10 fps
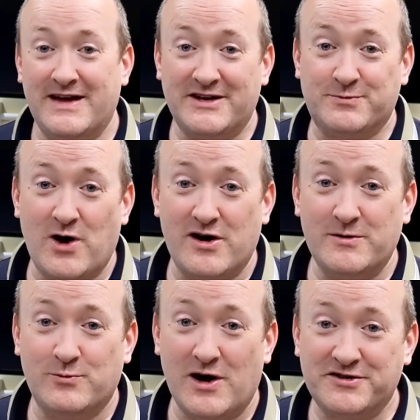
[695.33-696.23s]
that's
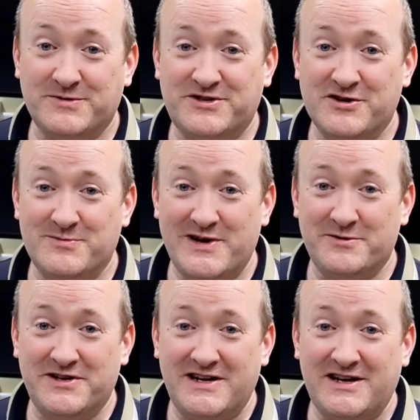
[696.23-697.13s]
why, whilst I'm still
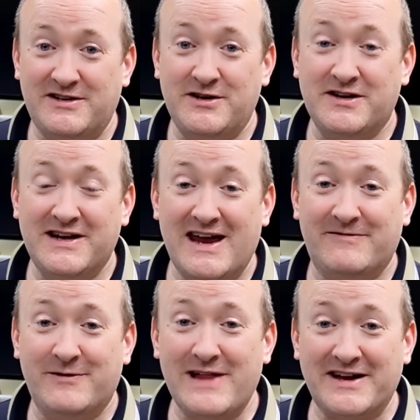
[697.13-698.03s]
building it, you can get
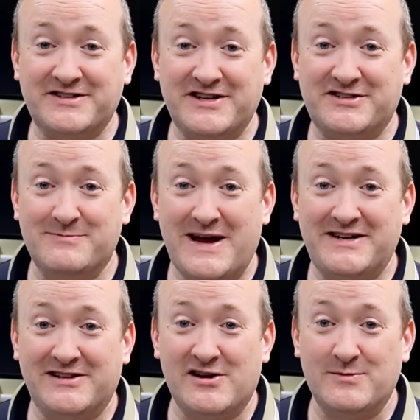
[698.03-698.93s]
full access to Mend
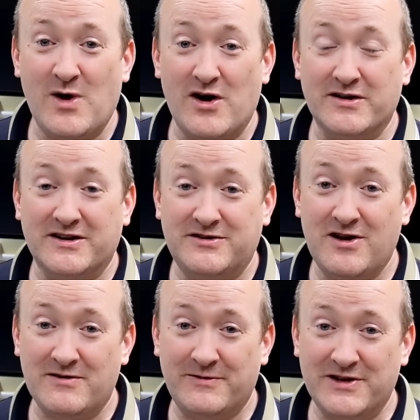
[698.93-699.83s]
It Like Mark,
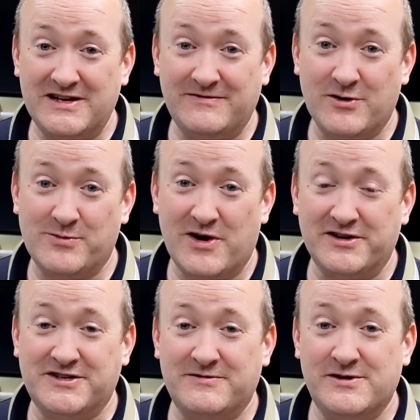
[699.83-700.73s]
not for the full
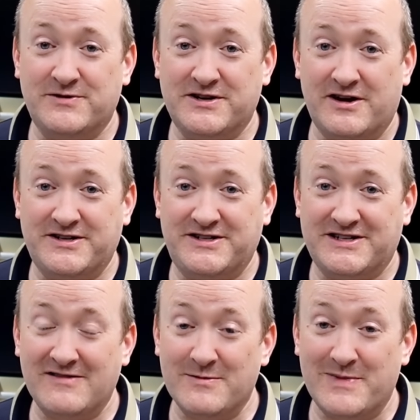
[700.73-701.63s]
price of
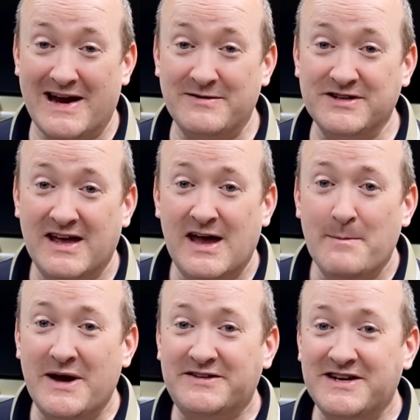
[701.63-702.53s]
£397,
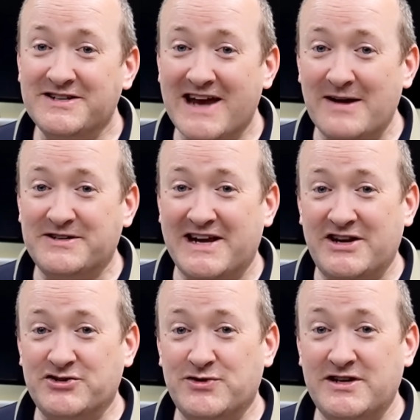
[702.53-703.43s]
but a discounted
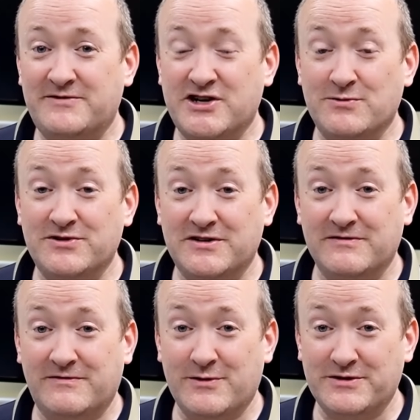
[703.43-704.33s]
entry of
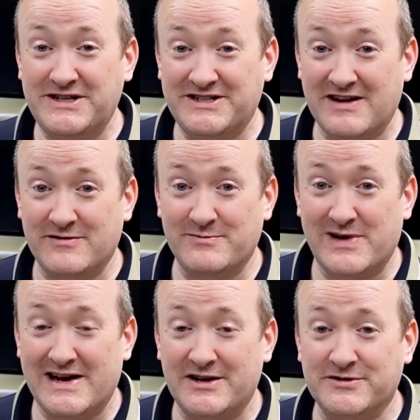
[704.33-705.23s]

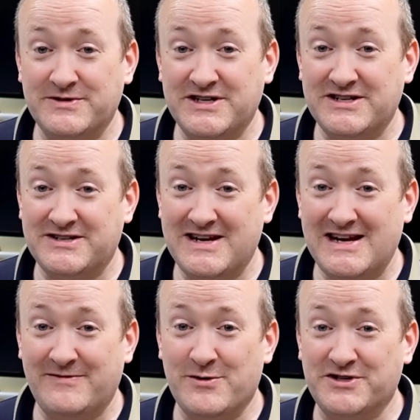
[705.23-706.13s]
£247, which is
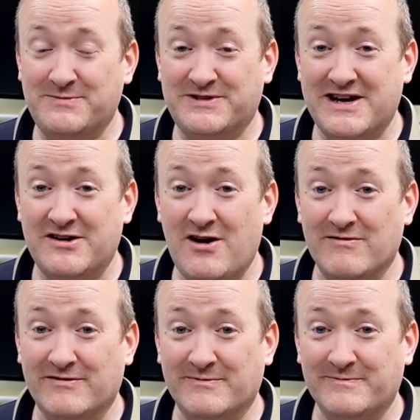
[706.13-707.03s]
nearly 40% off.